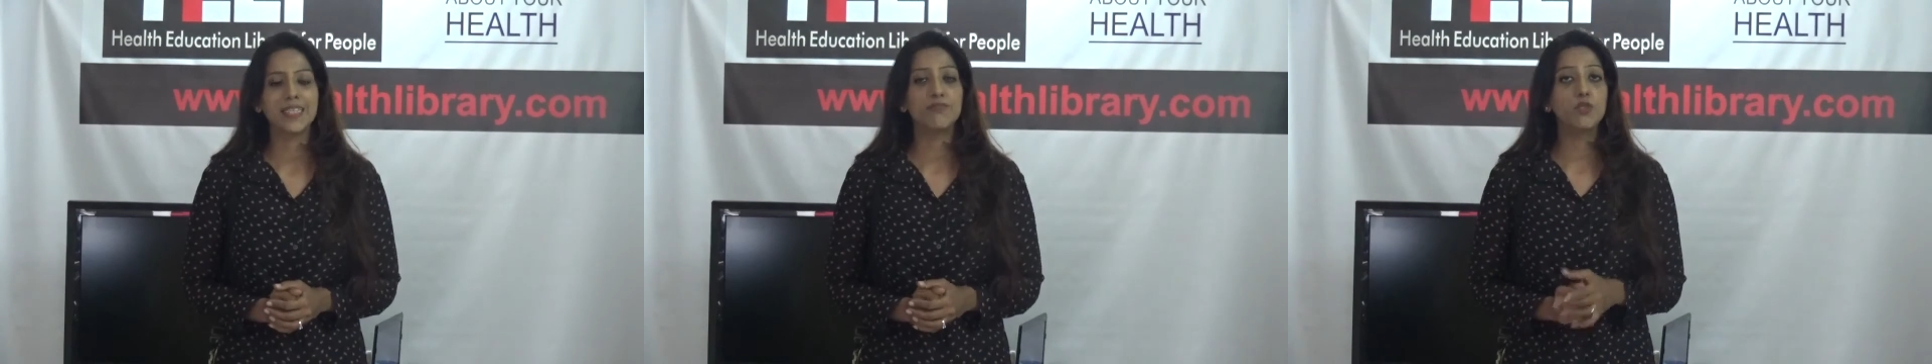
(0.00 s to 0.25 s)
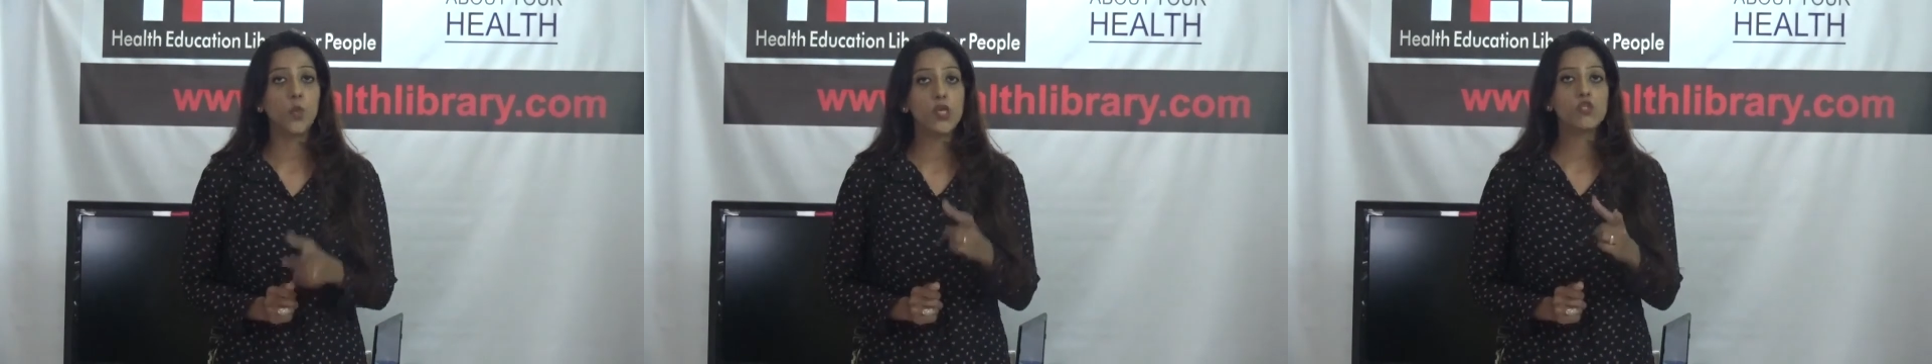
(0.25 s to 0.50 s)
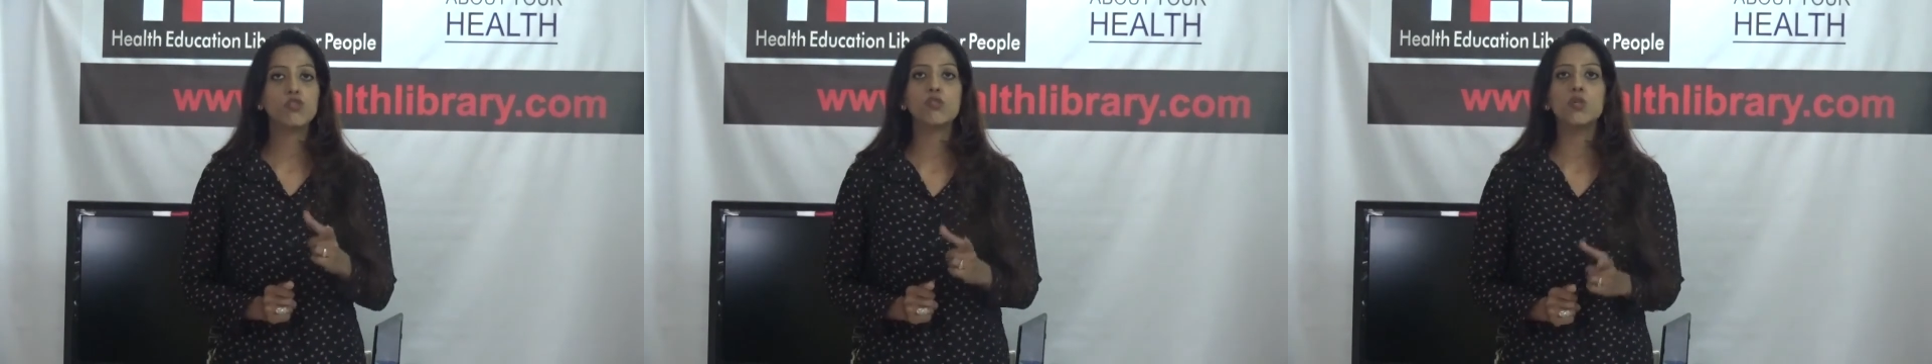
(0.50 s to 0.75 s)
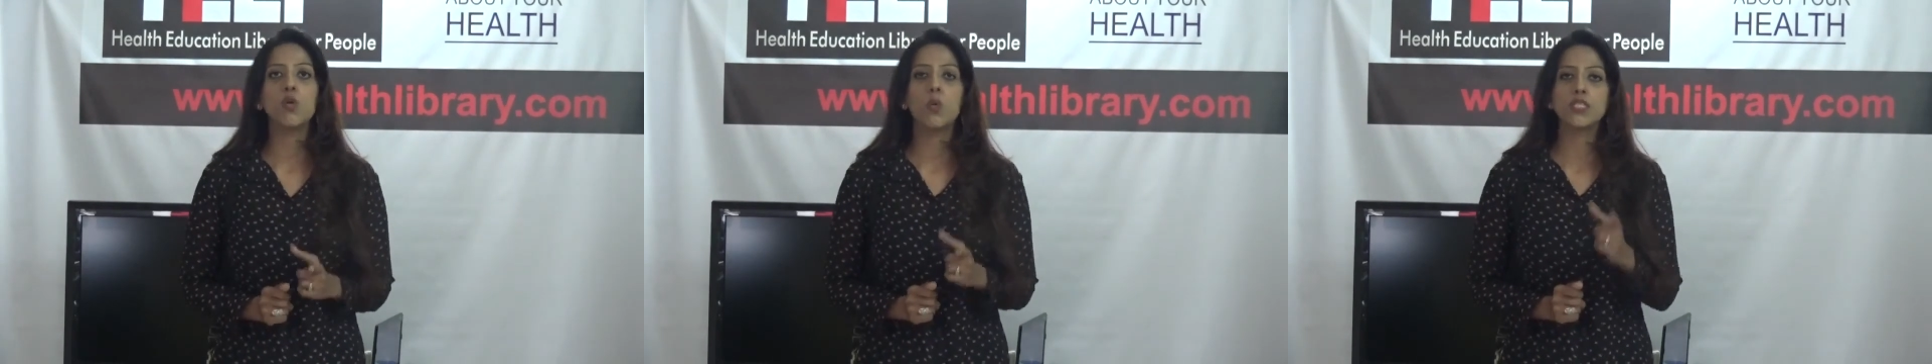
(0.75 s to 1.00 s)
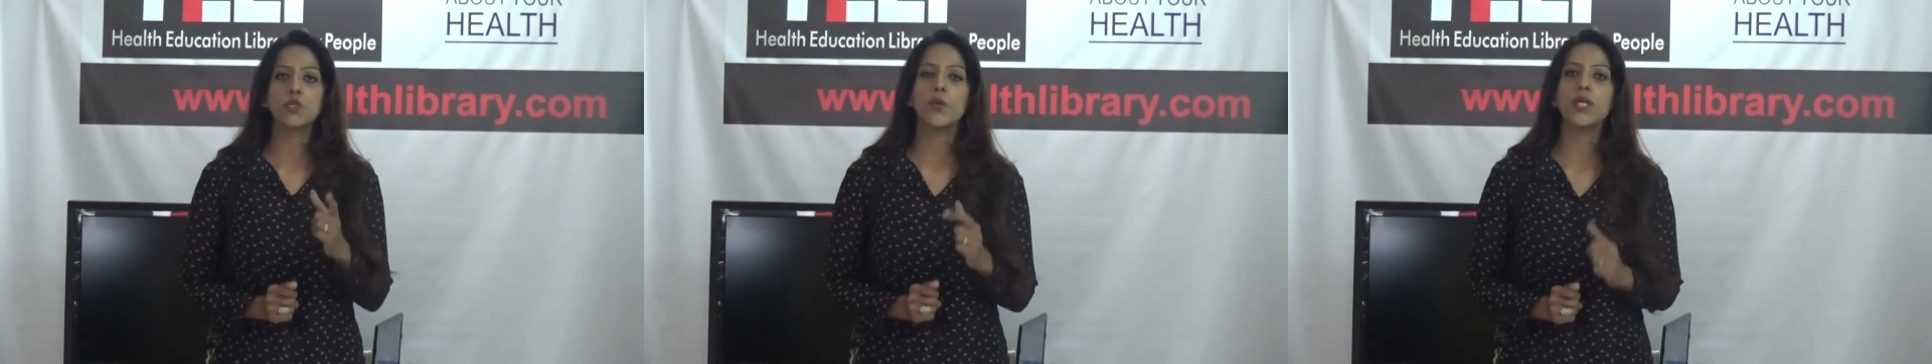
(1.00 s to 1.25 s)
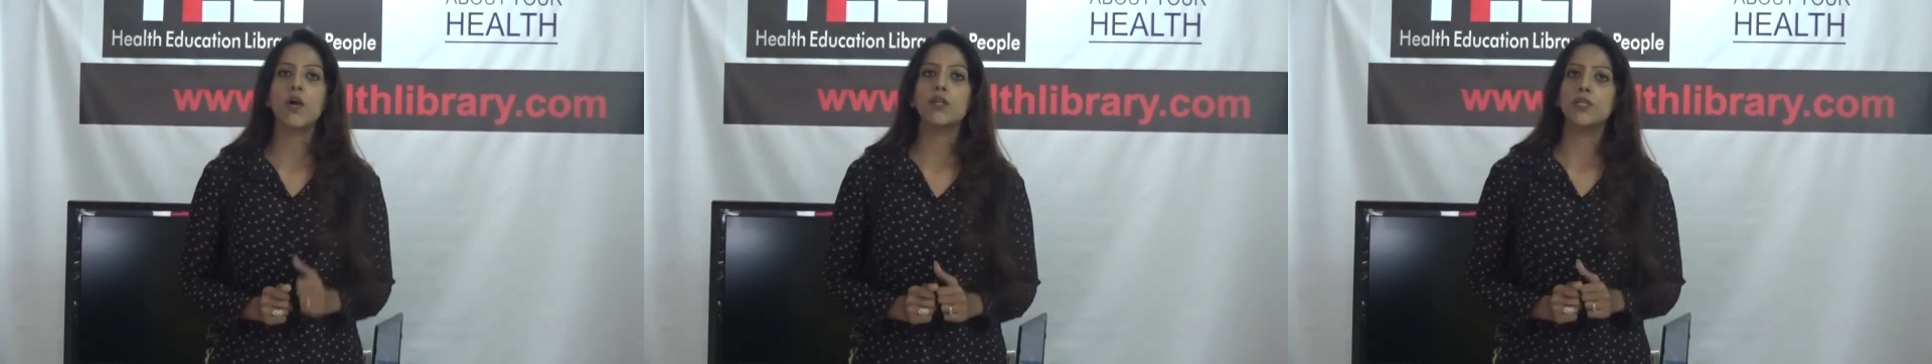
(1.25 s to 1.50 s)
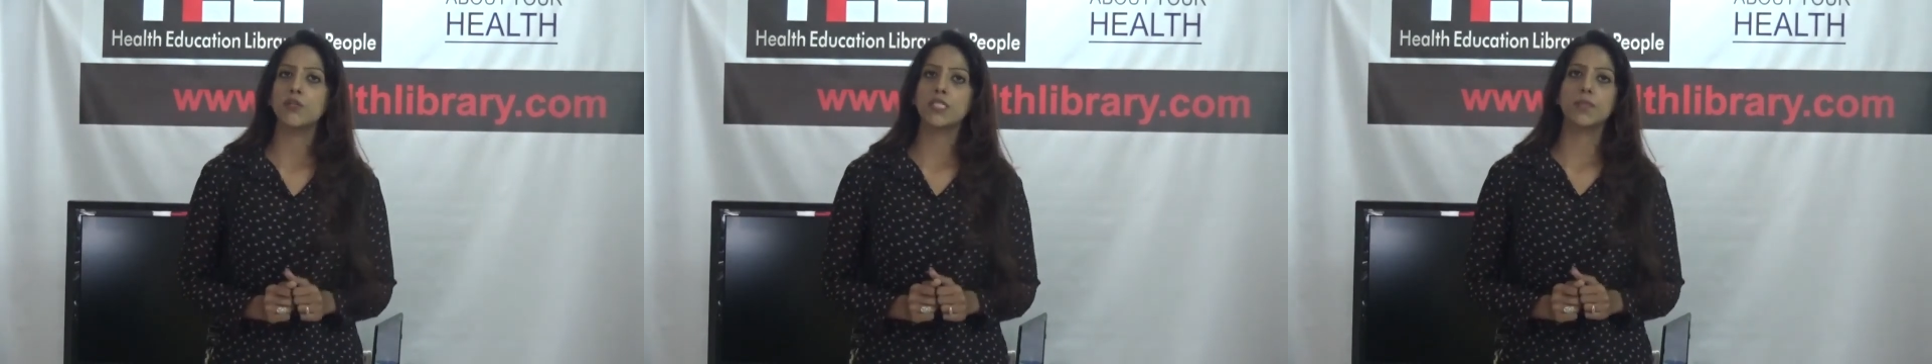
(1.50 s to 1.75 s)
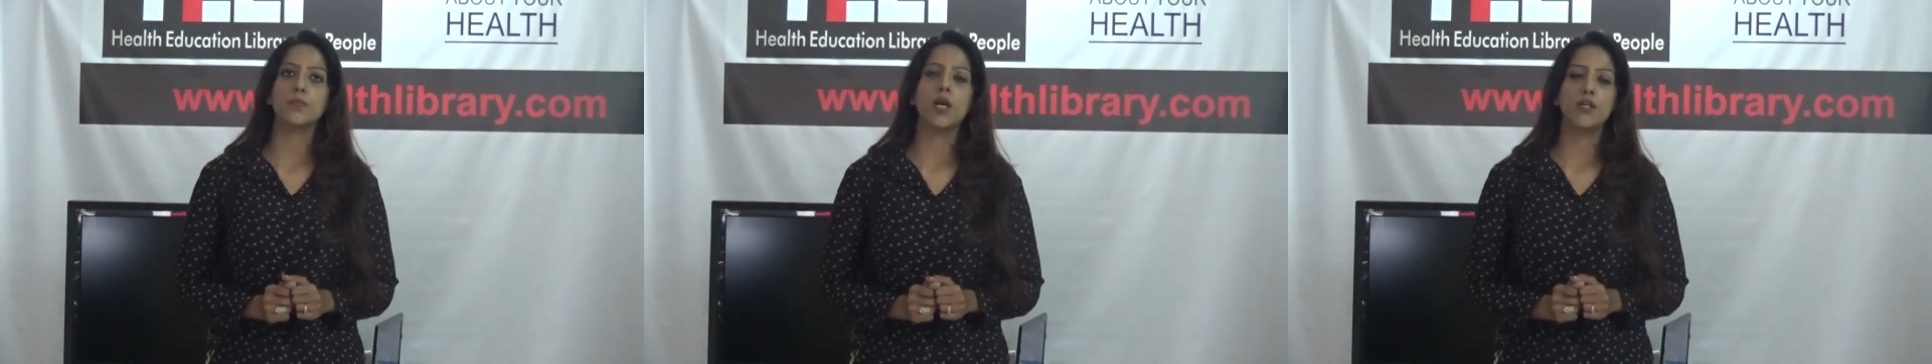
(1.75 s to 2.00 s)
if you wish to know what's going on in your
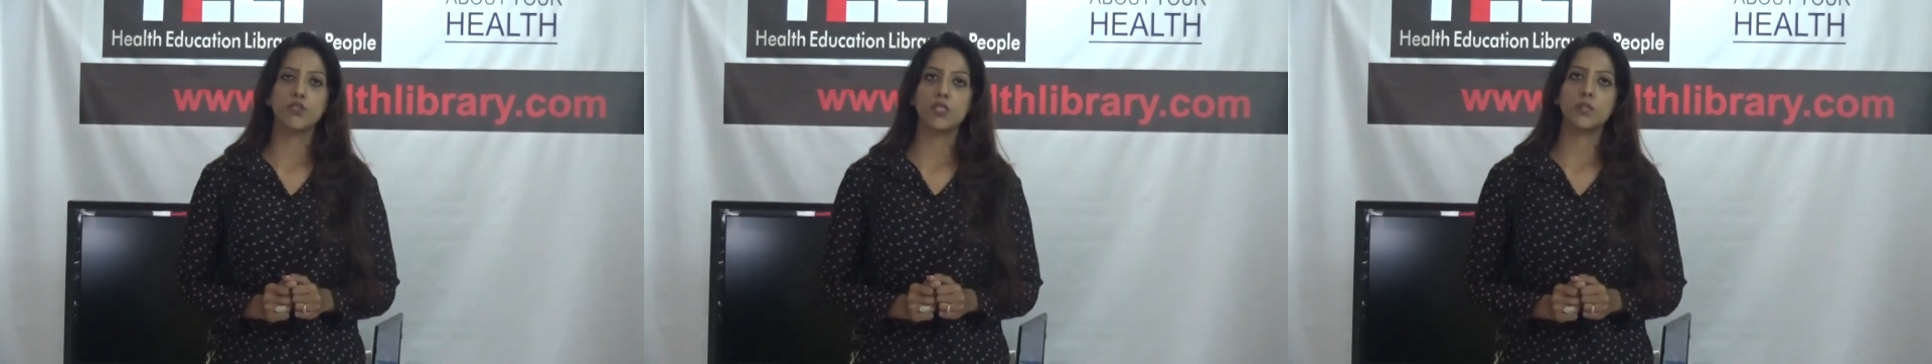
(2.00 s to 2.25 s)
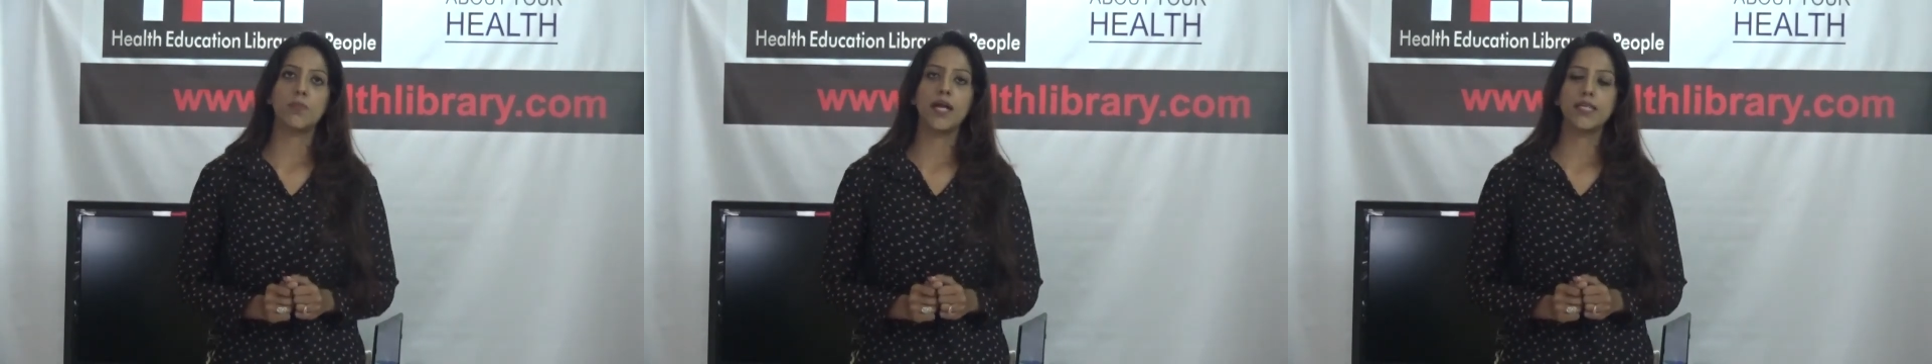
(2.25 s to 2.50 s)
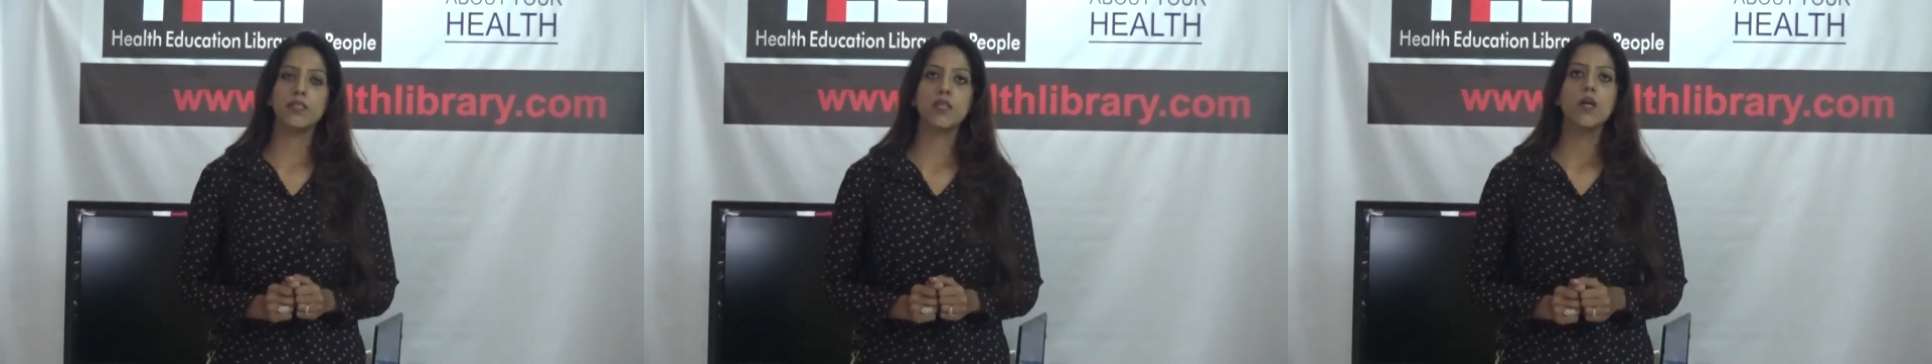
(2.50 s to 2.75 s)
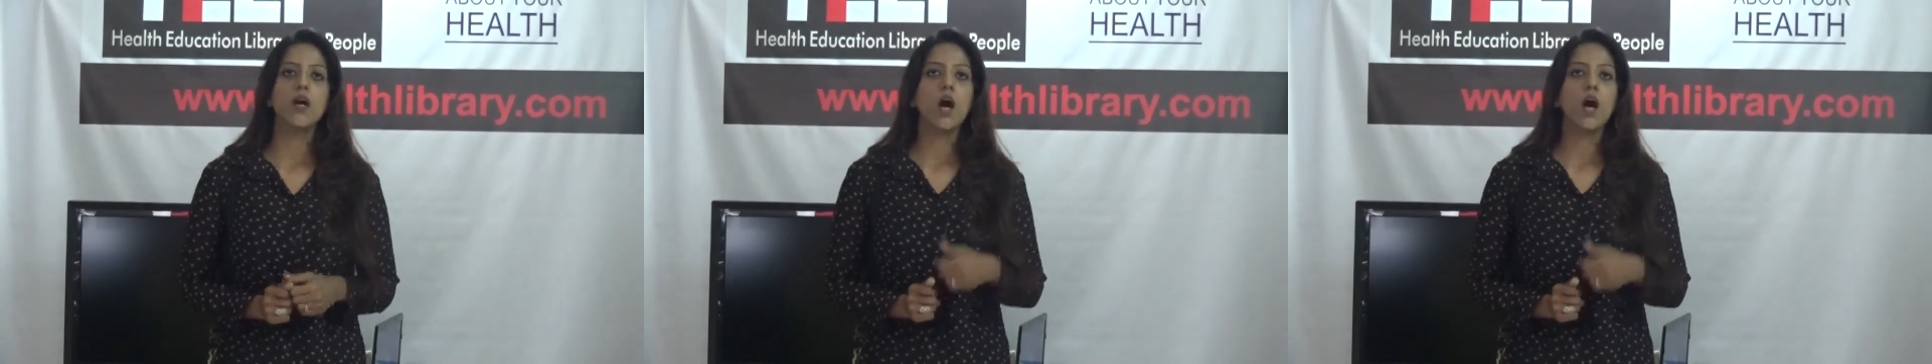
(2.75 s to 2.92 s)
subconscious mind,